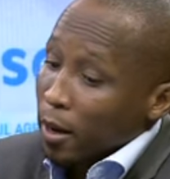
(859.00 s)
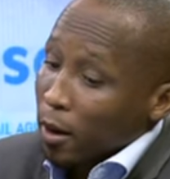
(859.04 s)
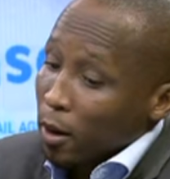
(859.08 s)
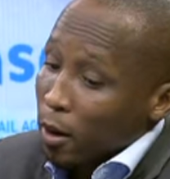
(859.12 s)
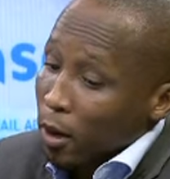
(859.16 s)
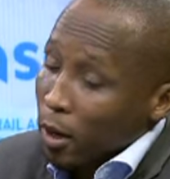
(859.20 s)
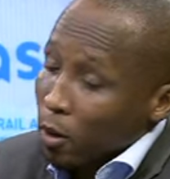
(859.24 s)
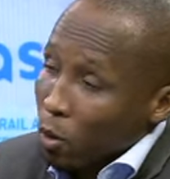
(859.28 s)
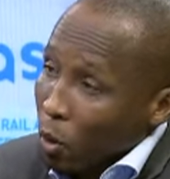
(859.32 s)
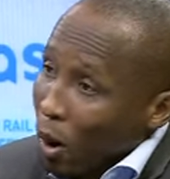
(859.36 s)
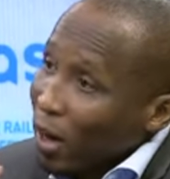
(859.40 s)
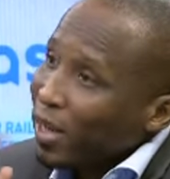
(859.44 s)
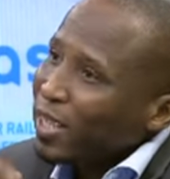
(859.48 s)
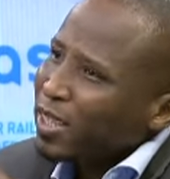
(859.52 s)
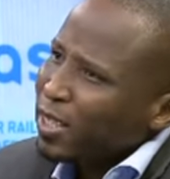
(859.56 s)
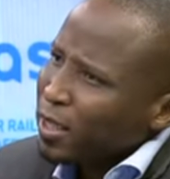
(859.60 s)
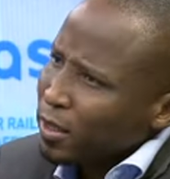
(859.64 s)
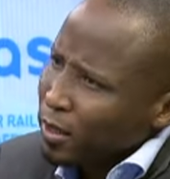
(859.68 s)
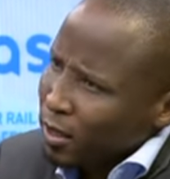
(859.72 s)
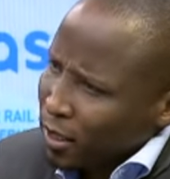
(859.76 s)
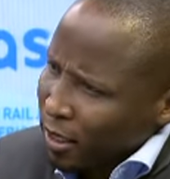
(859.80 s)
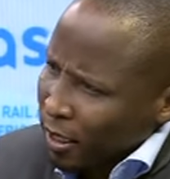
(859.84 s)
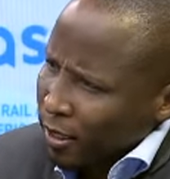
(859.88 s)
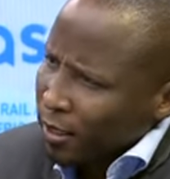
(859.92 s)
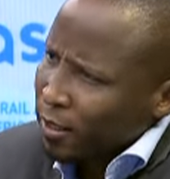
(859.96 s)
What is
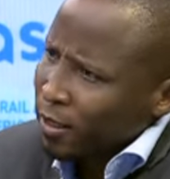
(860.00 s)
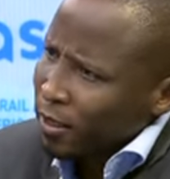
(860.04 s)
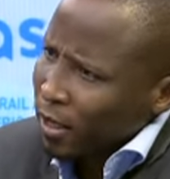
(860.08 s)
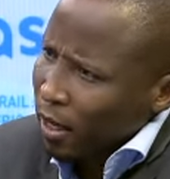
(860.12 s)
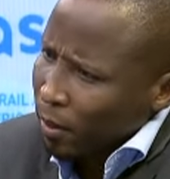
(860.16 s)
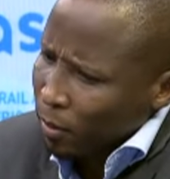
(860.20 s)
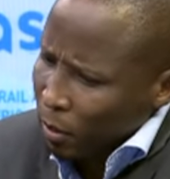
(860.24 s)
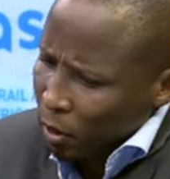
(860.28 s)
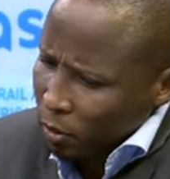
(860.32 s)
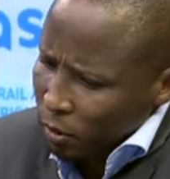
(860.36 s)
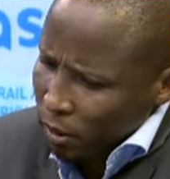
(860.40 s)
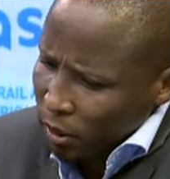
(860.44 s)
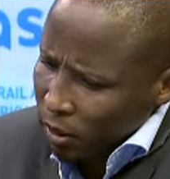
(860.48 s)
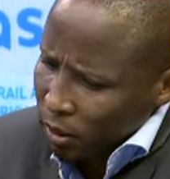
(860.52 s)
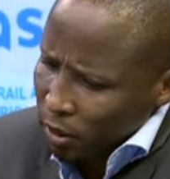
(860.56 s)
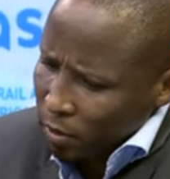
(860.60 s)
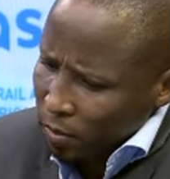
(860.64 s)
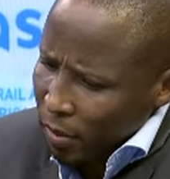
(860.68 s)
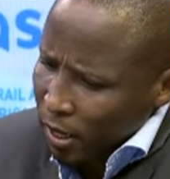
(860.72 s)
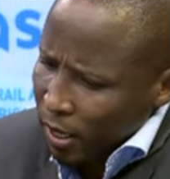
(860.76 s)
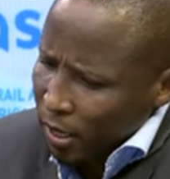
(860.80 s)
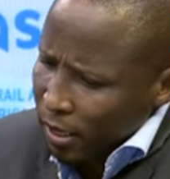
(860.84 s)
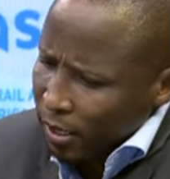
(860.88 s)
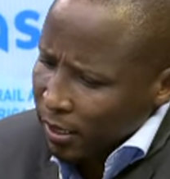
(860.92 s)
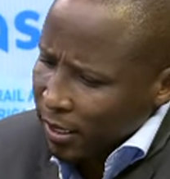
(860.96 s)
interesting about this
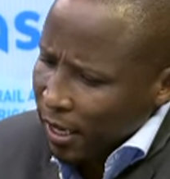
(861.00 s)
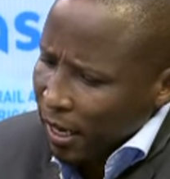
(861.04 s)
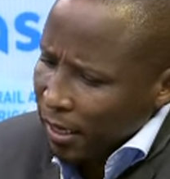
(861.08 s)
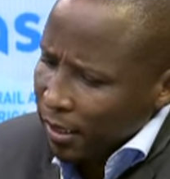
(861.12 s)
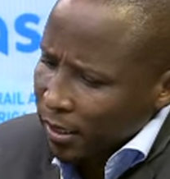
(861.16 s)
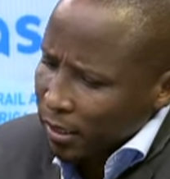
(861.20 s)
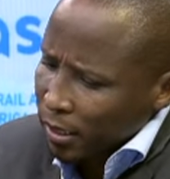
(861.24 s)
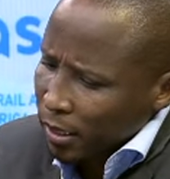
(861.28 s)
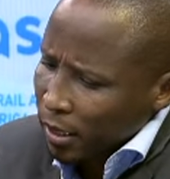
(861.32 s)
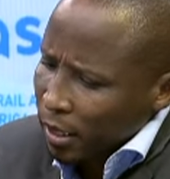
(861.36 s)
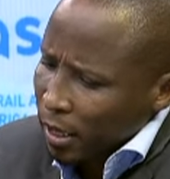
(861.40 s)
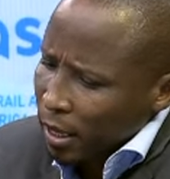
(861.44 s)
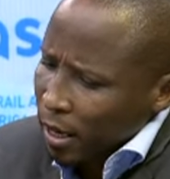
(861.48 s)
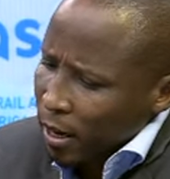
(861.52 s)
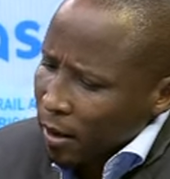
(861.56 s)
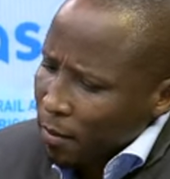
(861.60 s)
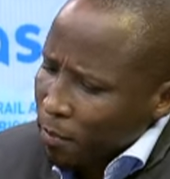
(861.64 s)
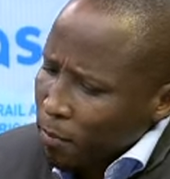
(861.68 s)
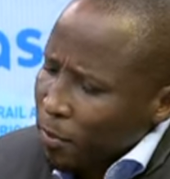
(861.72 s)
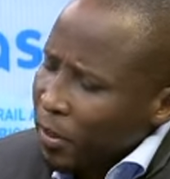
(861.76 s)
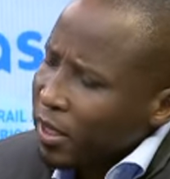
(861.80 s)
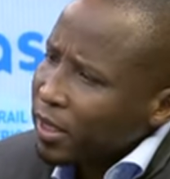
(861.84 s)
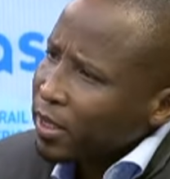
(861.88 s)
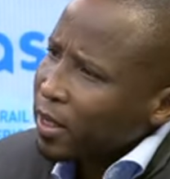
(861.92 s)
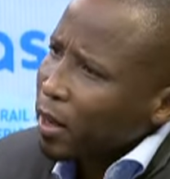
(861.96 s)
email is that
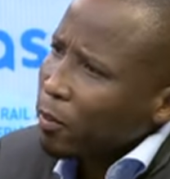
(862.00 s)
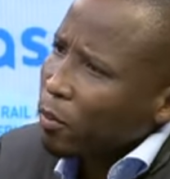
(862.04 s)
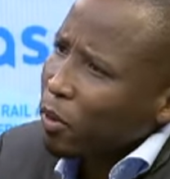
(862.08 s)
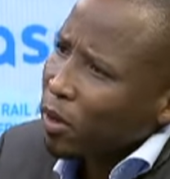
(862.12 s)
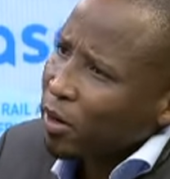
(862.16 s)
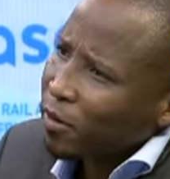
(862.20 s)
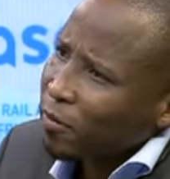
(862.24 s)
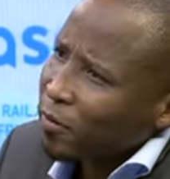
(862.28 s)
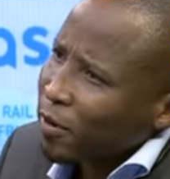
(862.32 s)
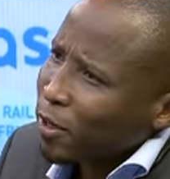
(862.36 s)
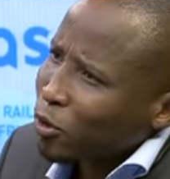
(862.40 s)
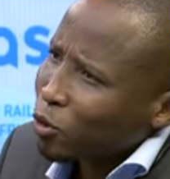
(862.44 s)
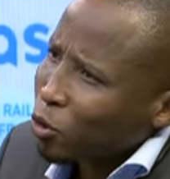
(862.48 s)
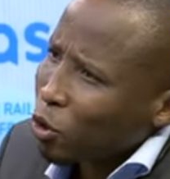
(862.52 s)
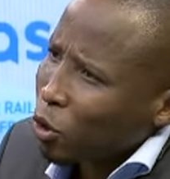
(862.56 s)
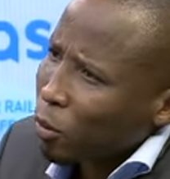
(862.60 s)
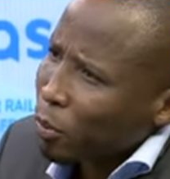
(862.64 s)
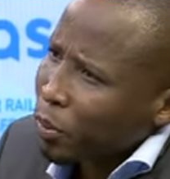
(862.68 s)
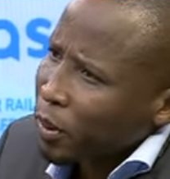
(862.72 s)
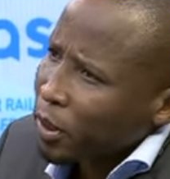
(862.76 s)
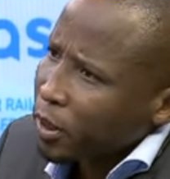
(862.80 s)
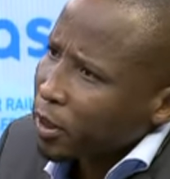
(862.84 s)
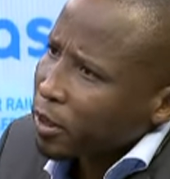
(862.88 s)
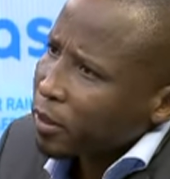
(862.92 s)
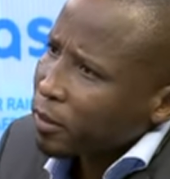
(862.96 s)
Mr. Molefe is
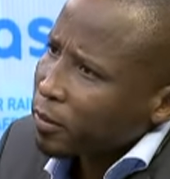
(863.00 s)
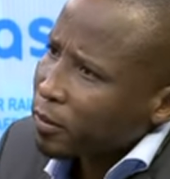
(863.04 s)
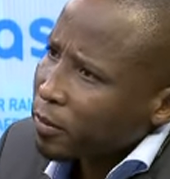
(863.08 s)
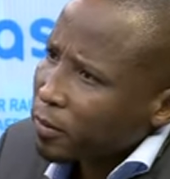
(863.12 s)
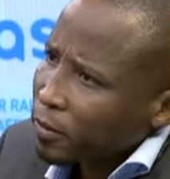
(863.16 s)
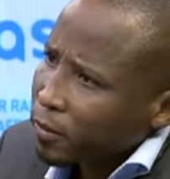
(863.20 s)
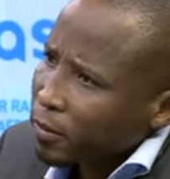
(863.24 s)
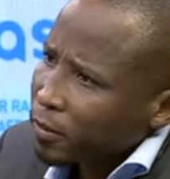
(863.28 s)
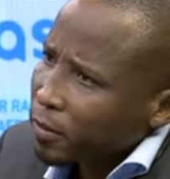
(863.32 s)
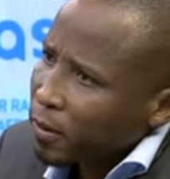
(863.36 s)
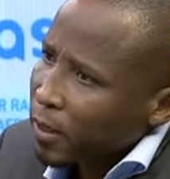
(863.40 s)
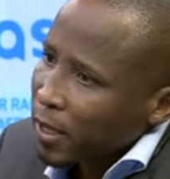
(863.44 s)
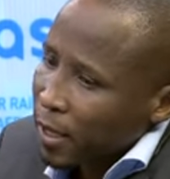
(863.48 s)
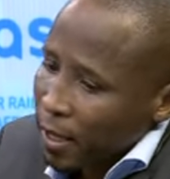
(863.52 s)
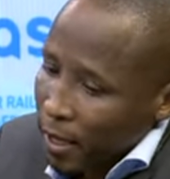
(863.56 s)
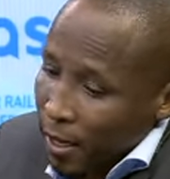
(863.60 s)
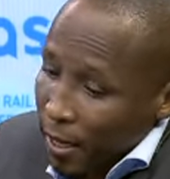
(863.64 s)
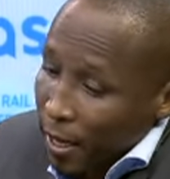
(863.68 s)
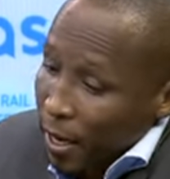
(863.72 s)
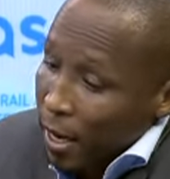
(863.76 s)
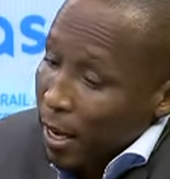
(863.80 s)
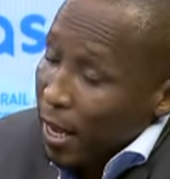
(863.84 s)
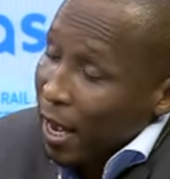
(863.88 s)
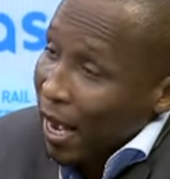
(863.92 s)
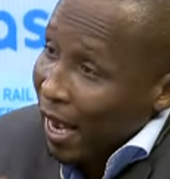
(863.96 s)
copied
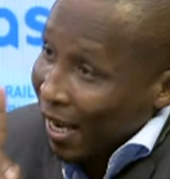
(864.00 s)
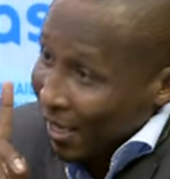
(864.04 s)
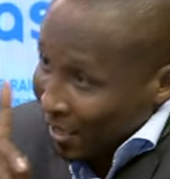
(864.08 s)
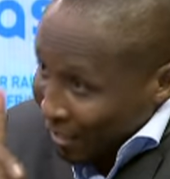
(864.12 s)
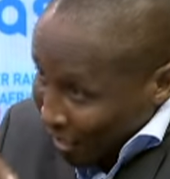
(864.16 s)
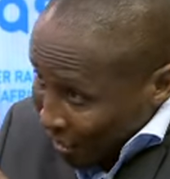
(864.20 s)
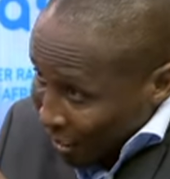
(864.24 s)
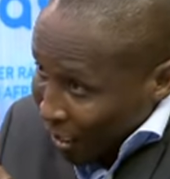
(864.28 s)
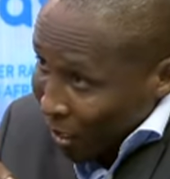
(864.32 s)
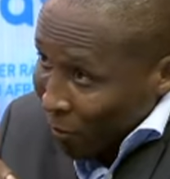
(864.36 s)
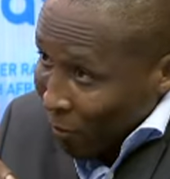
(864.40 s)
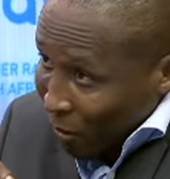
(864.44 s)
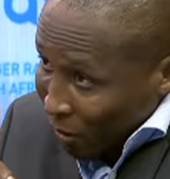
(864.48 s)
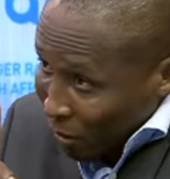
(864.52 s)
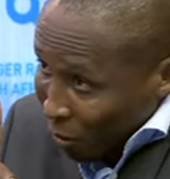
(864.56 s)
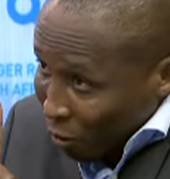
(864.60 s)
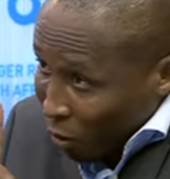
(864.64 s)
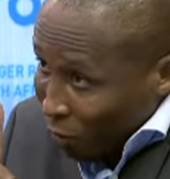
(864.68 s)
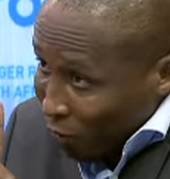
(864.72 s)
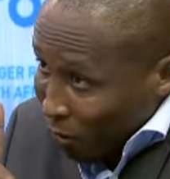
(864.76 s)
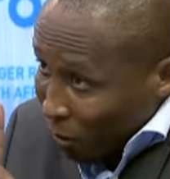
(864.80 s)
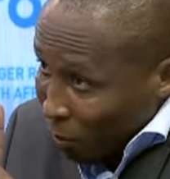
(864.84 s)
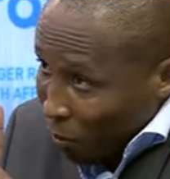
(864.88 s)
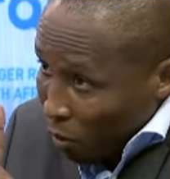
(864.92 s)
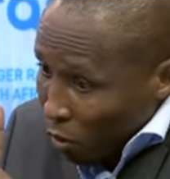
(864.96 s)
as the chairperson
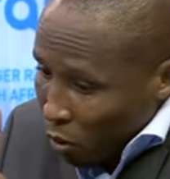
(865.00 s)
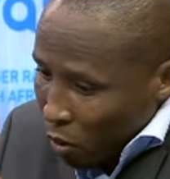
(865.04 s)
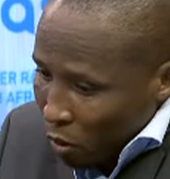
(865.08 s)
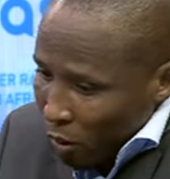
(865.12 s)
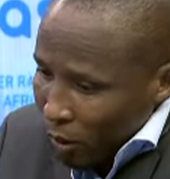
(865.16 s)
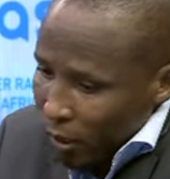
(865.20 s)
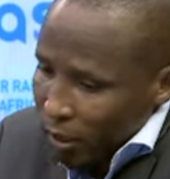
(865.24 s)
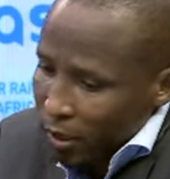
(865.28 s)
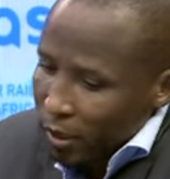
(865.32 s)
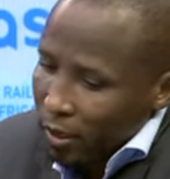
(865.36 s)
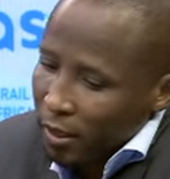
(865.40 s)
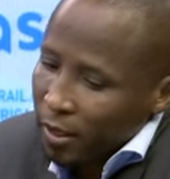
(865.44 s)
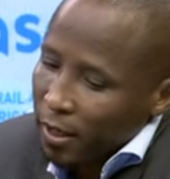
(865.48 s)
of the board.